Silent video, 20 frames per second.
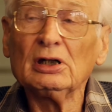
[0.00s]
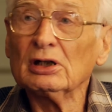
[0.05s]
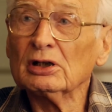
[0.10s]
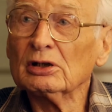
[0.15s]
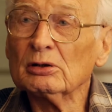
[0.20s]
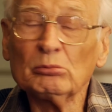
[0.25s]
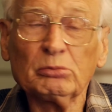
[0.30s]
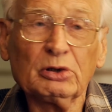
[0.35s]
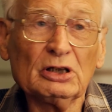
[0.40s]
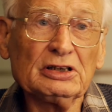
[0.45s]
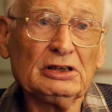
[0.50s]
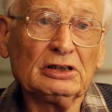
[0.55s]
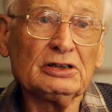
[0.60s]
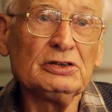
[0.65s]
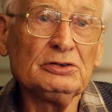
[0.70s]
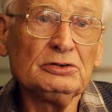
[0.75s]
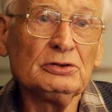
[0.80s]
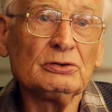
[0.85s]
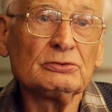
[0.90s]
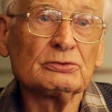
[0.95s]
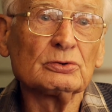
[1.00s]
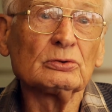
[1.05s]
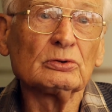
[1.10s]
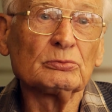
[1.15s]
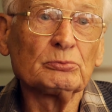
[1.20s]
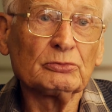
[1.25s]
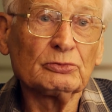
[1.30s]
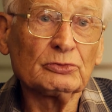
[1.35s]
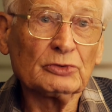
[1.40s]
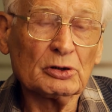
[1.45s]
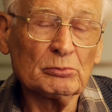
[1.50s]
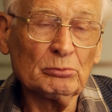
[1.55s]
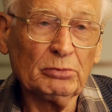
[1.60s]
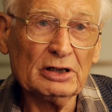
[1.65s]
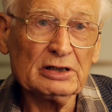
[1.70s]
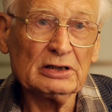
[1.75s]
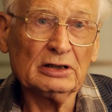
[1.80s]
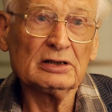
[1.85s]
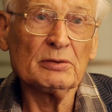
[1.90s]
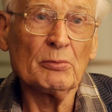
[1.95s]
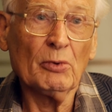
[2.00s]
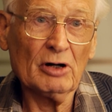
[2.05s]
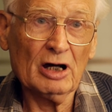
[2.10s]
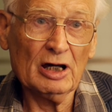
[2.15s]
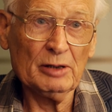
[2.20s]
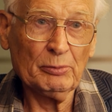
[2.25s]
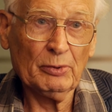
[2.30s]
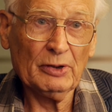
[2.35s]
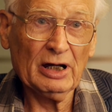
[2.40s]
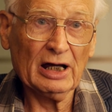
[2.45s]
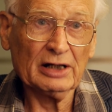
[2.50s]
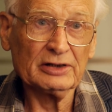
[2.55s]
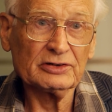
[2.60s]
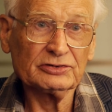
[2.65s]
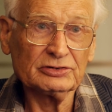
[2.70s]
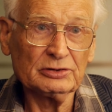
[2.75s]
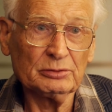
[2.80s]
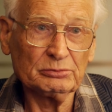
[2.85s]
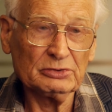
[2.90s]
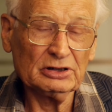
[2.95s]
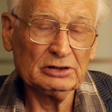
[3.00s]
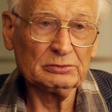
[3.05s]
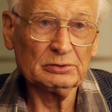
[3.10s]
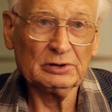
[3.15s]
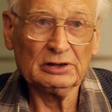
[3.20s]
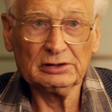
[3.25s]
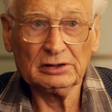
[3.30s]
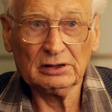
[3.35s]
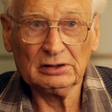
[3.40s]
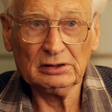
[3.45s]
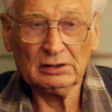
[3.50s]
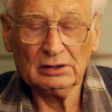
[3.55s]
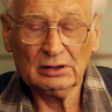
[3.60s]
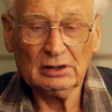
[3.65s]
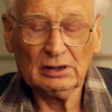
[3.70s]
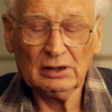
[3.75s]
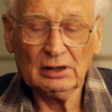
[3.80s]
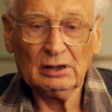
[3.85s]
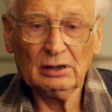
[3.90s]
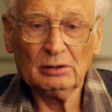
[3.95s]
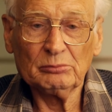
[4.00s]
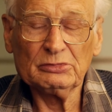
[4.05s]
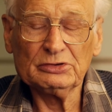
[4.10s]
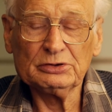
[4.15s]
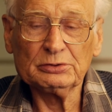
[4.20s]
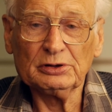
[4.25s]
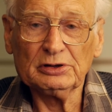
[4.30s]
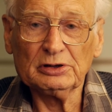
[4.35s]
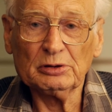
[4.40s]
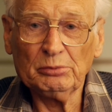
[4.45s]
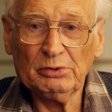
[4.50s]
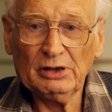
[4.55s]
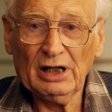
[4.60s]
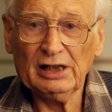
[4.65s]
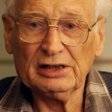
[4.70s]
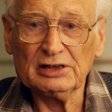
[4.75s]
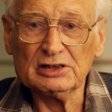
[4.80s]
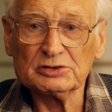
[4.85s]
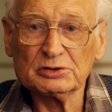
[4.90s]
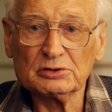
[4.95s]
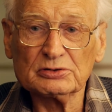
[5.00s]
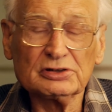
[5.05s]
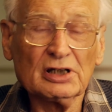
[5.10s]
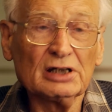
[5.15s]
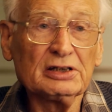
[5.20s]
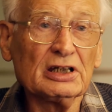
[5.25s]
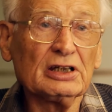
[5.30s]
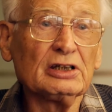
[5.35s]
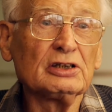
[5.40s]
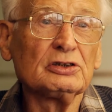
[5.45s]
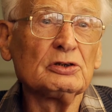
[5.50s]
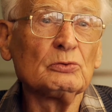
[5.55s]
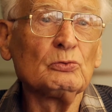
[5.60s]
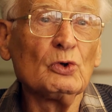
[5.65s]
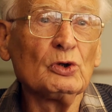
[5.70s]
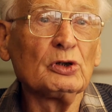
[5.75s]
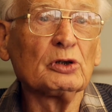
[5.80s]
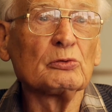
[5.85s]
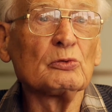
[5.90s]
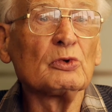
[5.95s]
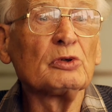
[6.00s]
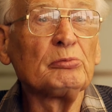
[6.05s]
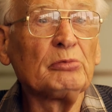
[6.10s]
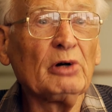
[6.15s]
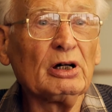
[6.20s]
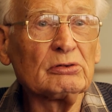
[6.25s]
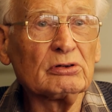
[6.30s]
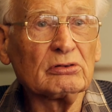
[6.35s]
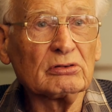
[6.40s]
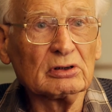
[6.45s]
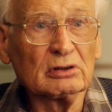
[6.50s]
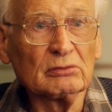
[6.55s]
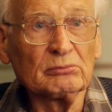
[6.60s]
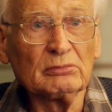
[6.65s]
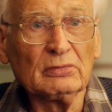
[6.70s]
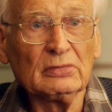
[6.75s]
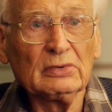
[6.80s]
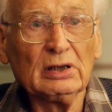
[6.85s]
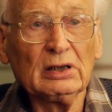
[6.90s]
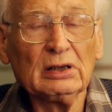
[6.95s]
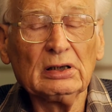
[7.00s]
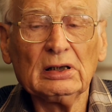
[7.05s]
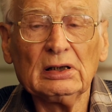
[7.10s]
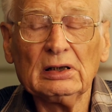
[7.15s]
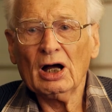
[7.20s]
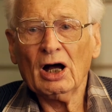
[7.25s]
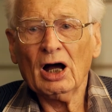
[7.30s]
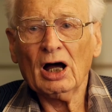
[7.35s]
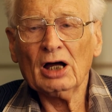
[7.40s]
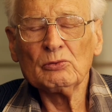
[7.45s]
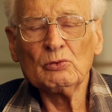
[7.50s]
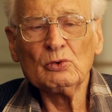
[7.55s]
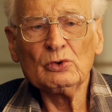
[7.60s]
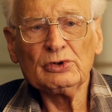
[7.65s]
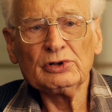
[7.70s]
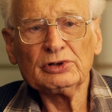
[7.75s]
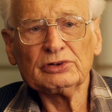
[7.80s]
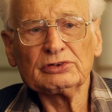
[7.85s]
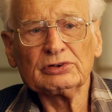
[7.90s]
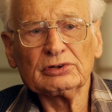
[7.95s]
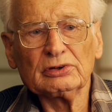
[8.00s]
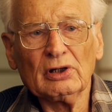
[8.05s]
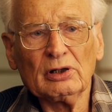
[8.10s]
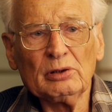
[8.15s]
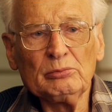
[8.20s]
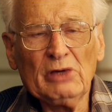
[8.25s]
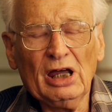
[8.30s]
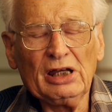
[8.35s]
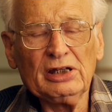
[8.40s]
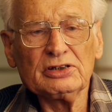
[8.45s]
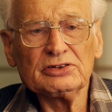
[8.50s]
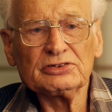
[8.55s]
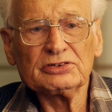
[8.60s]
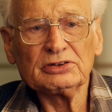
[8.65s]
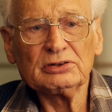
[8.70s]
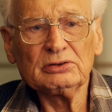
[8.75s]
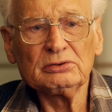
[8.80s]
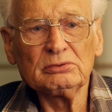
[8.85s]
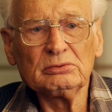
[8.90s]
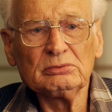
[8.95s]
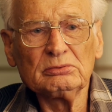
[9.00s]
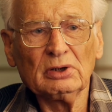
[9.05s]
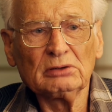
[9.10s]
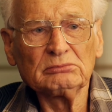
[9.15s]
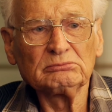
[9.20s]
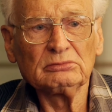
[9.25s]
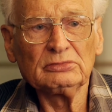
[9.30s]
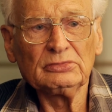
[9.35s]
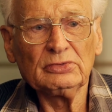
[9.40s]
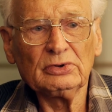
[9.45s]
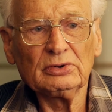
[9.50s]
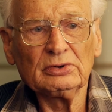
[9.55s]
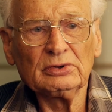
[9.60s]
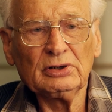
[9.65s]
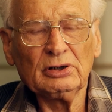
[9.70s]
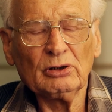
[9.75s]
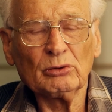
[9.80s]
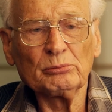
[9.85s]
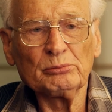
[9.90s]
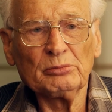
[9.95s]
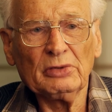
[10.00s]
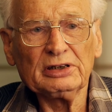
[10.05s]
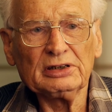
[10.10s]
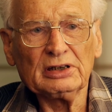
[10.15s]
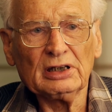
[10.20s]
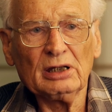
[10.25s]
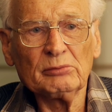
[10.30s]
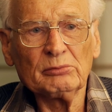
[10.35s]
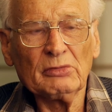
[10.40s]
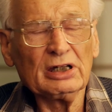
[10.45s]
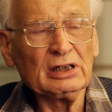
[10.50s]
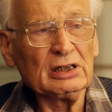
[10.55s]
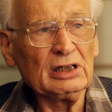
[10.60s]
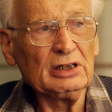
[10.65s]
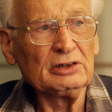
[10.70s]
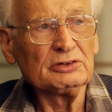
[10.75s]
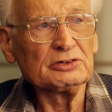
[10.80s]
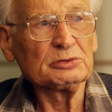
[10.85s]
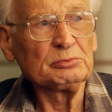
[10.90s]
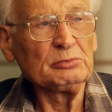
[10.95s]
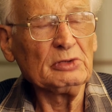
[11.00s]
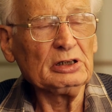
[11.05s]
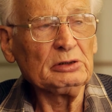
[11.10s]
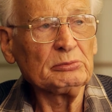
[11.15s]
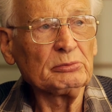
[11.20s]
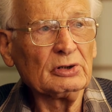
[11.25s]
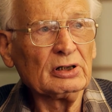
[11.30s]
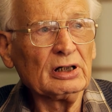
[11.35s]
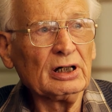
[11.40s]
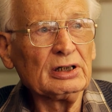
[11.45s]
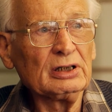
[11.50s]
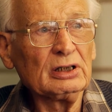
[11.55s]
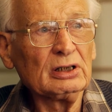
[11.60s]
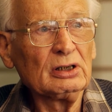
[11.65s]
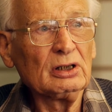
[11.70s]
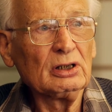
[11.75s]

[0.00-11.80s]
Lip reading: completely neutral, completely bipartisan between the parties because I needed to work with both of them. I managed to help make ends meet by